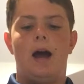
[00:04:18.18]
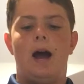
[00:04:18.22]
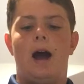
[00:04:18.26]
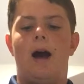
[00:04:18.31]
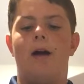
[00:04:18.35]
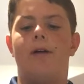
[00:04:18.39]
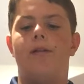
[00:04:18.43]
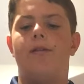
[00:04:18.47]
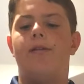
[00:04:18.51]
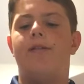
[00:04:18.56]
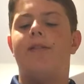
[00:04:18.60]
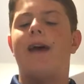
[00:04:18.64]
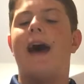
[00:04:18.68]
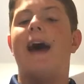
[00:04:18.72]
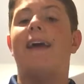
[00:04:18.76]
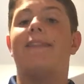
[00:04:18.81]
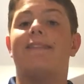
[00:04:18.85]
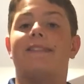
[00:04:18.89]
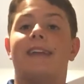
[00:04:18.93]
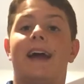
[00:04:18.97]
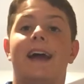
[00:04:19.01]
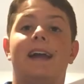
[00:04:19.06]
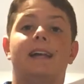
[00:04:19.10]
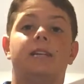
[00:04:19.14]
Other than
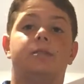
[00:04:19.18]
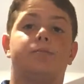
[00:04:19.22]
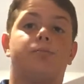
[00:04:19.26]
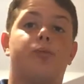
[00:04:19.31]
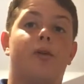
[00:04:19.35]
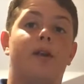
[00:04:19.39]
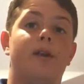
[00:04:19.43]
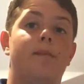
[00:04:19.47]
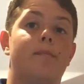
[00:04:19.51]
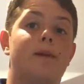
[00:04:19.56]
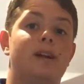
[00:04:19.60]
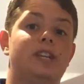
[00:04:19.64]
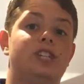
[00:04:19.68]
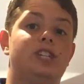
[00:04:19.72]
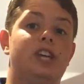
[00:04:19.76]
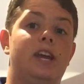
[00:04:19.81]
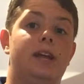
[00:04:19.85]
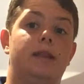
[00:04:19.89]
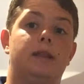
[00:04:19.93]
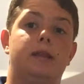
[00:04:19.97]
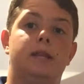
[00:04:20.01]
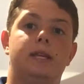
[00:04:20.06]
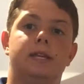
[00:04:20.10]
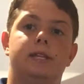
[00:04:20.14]
that, that is pretty much
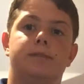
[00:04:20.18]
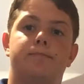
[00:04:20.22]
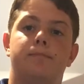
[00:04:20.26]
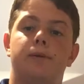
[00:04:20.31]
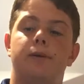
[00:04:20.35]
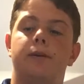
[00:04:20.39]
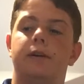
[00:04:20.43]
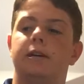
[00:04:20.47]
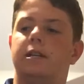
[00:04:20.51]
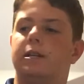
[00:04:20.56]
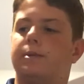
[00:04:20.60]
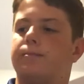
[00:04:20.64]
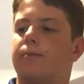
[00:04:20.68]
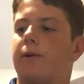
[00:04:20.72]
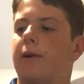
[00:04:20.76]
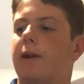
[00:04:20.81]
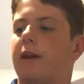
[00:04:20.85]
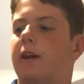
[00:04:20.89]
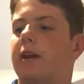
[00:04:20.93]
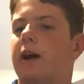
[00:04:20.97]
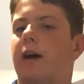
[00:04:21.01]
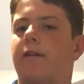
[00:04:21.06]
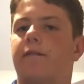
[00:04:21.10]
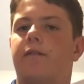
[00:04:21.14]
it. This boot is
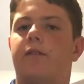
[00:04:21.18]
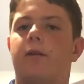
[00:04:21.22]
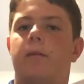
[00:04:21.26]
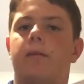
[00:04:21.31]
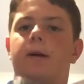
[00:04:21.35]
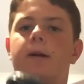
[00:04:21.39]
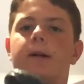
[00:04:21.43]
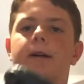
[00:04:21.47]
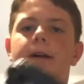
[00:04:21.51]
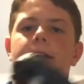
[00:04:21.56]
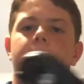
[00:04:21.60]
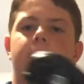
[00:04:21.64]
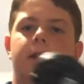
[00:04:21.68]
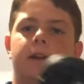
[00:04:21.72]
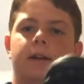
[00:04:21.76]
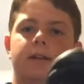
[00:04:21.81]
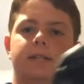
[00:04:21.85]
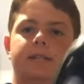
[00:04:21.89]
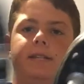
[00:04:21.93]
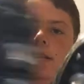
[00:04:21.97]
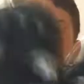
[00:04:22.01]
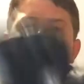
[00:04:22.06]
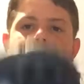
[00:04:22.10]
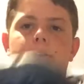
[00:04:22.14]
pretty comfortable.
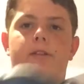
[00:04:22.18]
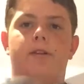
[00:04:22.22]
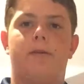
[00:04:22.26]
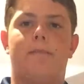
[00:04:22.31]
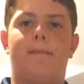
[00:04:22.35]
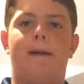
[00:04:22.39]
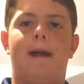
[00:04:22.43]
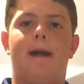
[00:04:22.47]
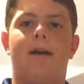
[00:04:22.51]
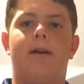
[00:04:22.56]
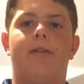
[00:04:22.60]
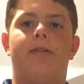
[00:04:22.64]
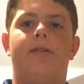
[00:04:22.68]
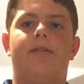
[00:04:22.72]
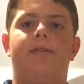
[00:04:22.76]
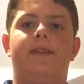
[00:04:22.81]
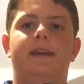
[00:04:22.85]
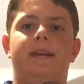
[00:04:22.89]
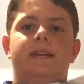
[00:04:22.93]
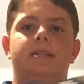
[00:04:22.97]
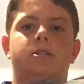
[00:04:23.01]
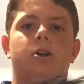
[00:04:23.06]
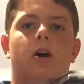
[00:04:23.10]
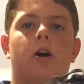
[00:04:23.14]
Here's the other pair.
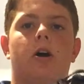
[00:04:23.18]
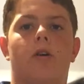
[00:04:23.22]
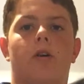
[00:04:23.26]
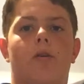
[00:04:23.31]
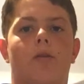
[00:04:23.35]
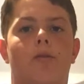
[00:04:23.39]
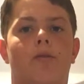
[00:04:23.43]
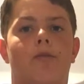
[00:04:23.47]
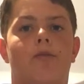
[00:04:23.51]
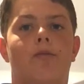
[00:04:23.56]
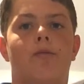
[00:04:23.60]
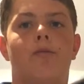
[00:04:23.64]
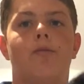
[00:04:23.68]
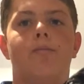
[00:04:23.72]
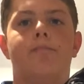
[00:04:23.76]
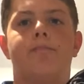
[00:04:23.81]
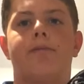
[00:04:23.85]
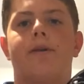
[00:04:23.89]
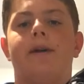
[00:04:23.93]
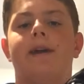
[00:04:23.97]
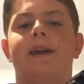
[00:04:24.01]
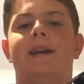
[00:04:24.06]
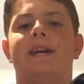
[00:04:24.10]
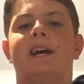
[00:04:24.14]
These are
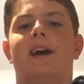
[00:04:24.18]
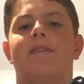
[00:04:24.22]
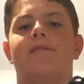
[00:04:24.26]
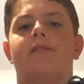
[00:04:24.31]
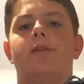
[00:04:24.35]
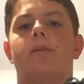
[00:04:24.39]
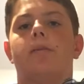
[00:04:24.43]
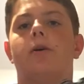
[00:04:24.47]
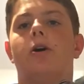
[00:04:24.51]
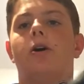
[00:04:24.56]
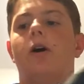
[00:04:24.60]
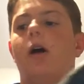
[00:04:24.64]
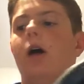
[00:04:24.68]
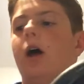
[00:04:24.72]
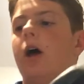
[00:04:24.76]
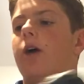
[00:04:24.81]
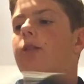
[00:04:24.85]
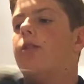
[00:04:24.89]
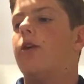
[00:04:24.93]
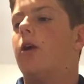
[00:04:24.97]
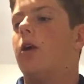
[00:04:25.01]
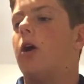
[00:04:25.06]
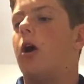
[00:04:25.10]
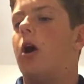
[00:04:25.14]
pretty comfortable.
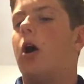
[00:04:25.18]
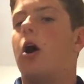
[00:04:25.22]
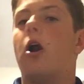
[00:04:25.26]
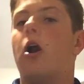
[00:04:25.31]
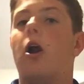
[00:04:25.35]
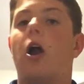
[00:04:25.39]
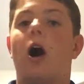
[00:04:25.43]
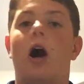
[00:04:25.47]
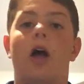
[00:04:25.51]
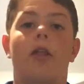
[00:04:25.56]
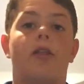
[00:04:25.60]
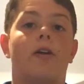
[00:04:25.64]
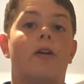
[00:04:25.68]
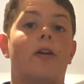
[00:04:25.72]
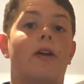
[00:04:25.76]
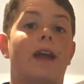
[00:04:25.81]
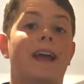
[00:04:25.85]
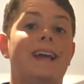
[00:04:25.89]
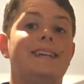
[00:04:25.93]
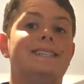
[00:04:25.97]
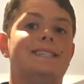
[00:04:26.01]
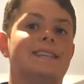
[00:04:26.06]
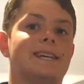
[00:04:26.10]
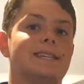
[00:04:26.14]
There are other
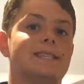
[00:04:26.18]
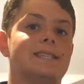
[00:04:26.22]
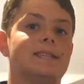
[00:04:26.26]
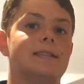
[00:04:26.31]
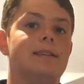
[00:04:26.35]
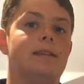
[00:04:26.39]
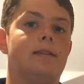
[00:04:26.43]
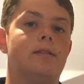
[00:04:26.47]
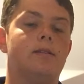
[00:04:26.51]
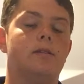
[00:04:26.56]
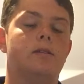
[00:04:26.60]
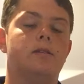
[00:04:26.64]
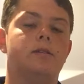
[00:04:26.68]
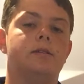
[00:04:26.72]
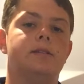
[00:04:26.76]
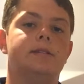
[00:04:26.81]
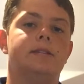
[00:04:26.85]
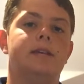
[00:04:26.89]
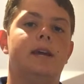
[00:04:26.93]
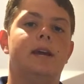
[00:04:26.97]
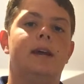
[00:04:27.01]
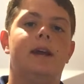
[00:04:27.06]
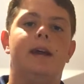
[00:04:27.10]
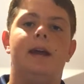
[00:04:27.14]
ASICS
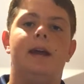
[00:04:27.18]
Lethals.